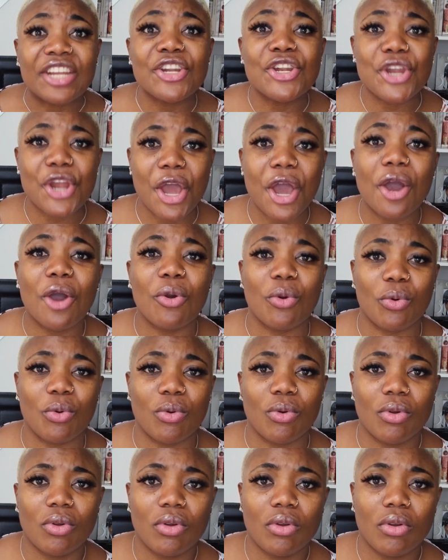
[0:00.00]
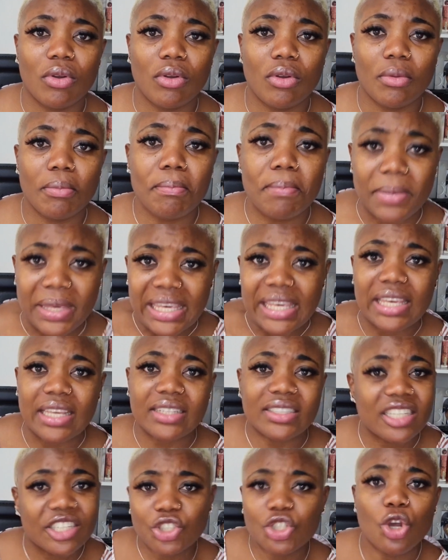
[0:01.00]
know me.
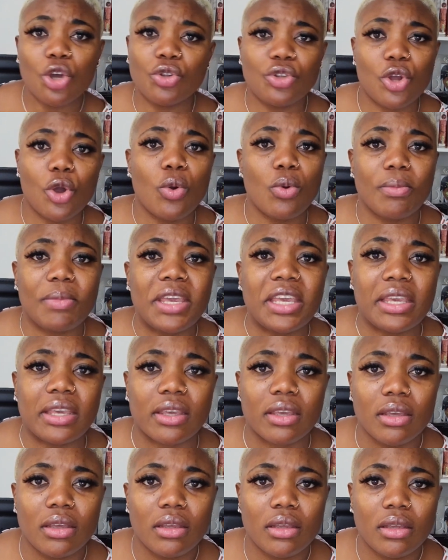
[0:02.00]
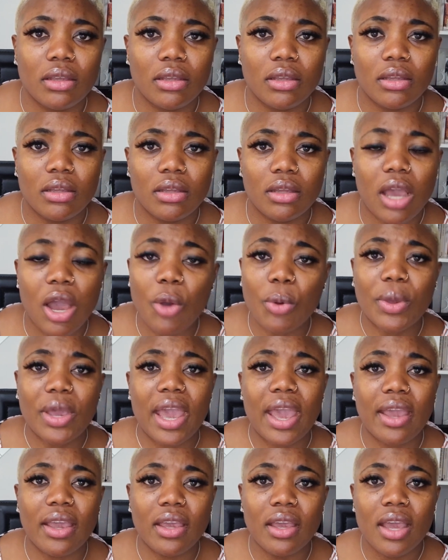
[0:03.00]
They don't know me.
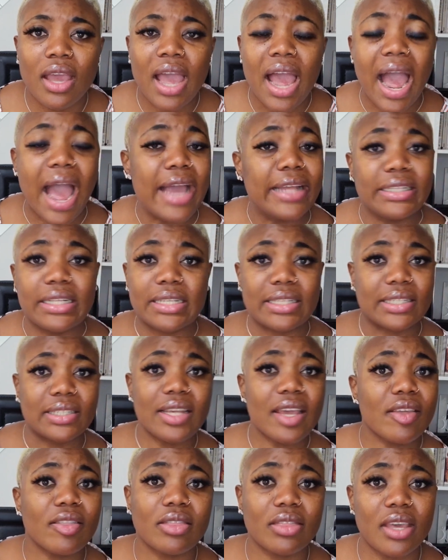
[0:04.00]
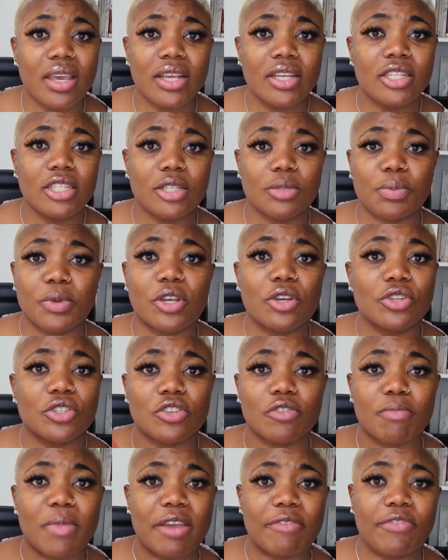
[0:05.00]
Okay. And they say things because
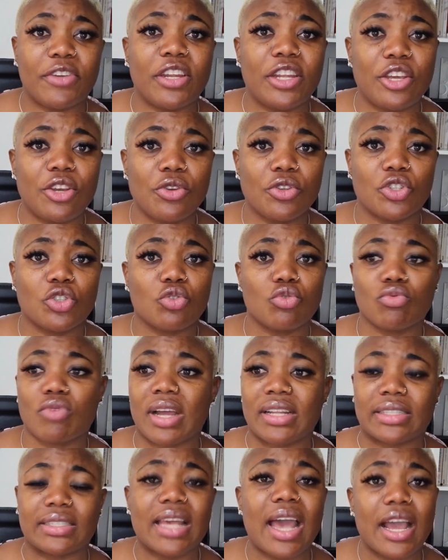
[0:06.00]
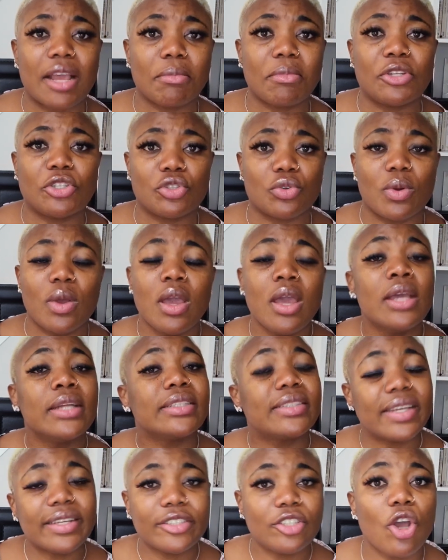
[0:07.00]
of my videos to attack me too.
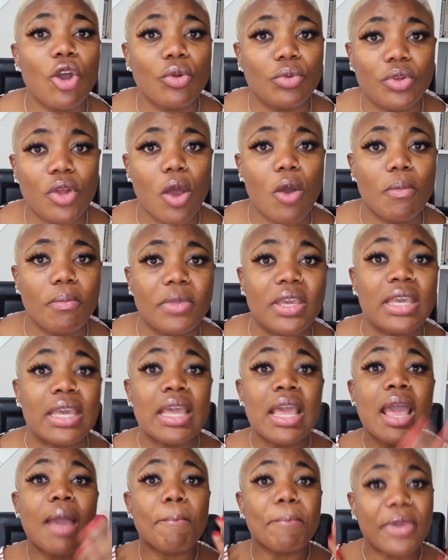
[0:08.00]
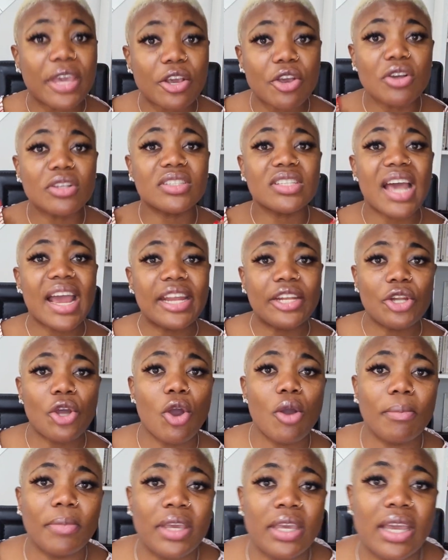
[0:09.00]
They don't know me. Because I
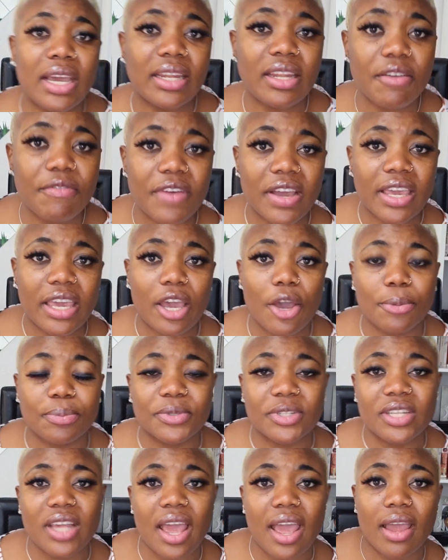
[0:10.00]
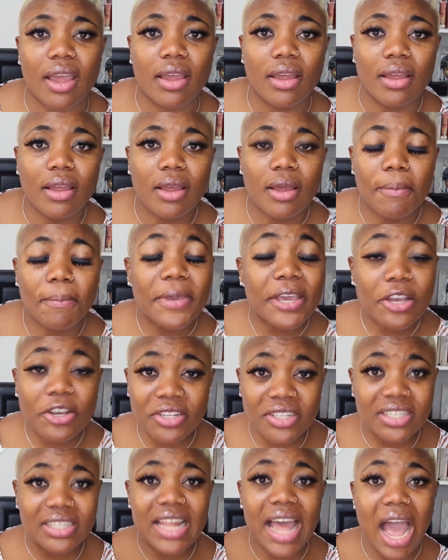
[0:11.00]
know me, I never get upset.
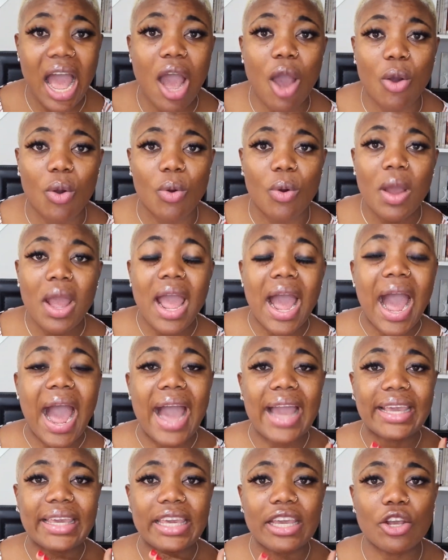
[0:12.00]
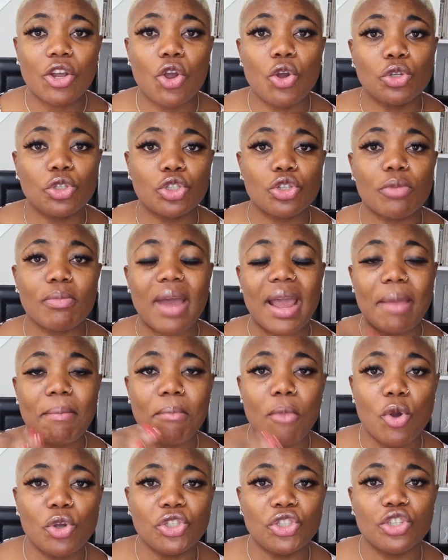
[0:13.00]
Because now I can control my
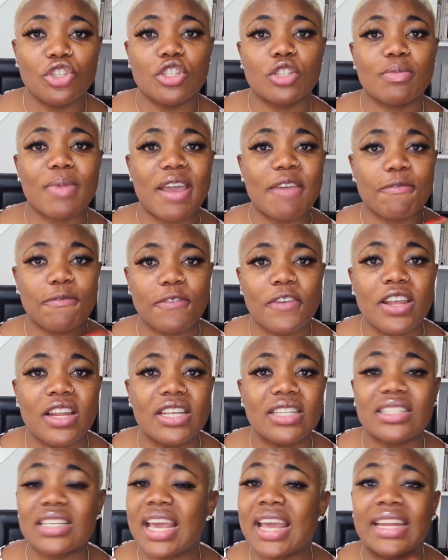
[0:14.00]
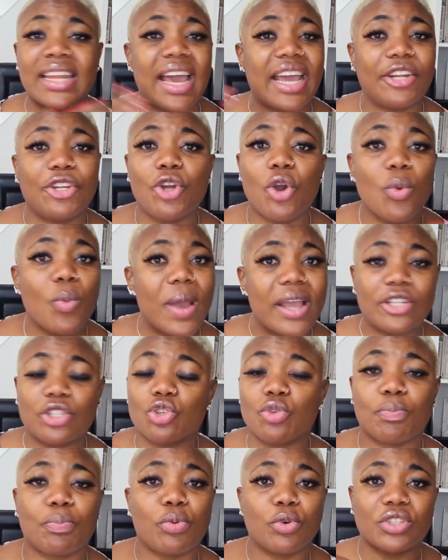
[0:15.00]
emotions, my feelings, and I know where
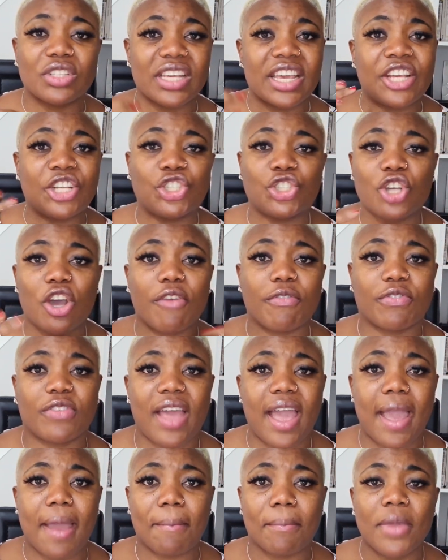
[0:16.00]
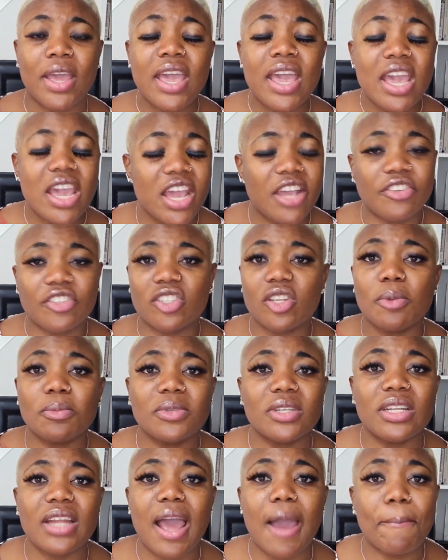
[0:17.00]
to put each of them. If
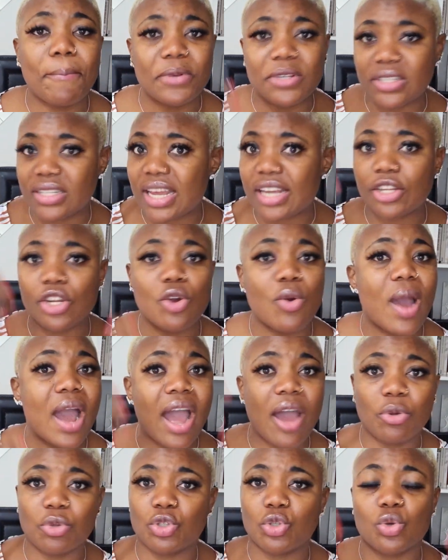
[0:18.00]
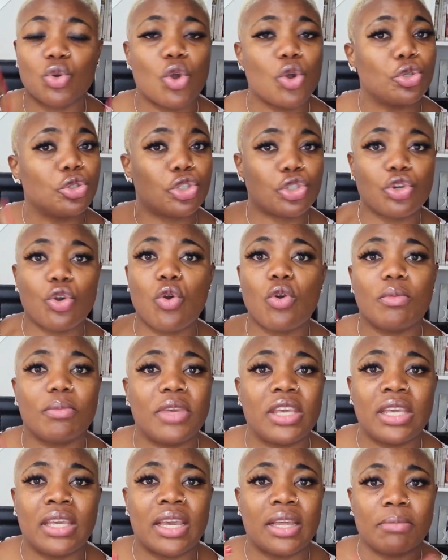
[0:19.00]
something happens, I know how to control
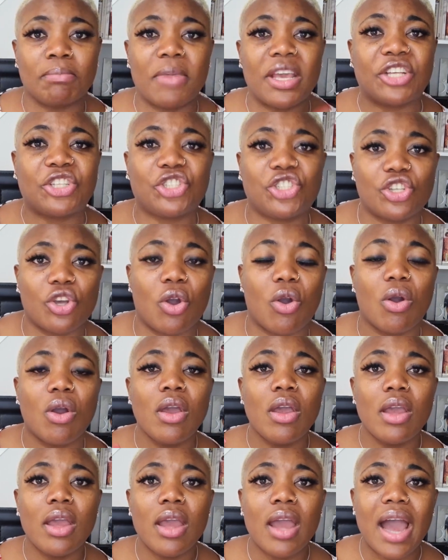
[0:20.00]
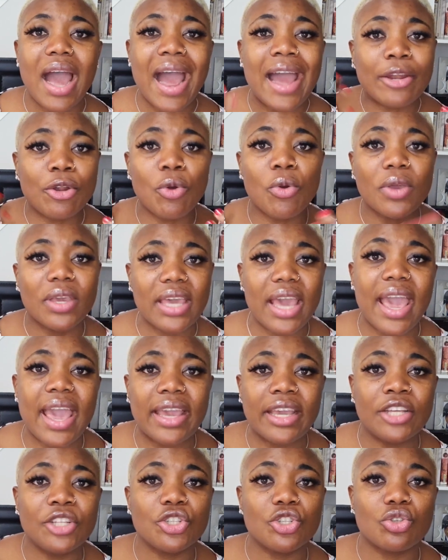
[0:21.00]
me and make sure I don't
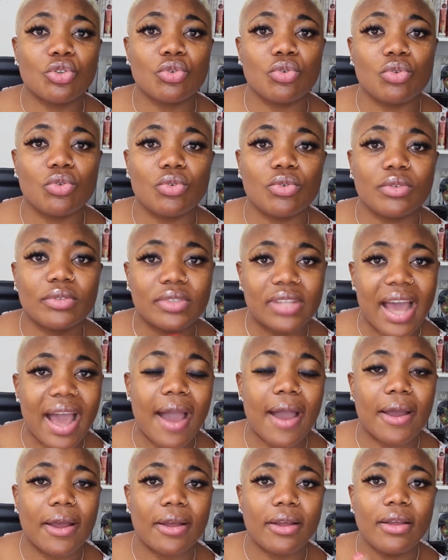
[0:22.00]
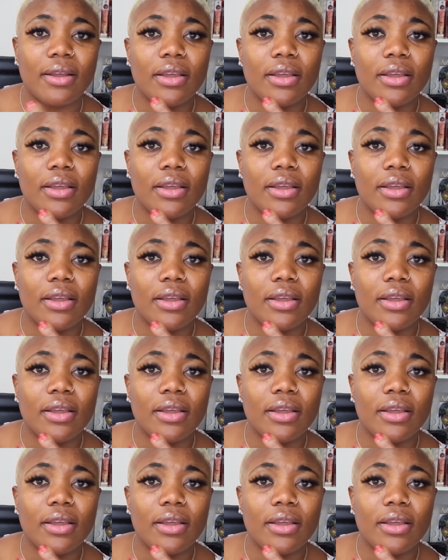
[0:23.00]
get into that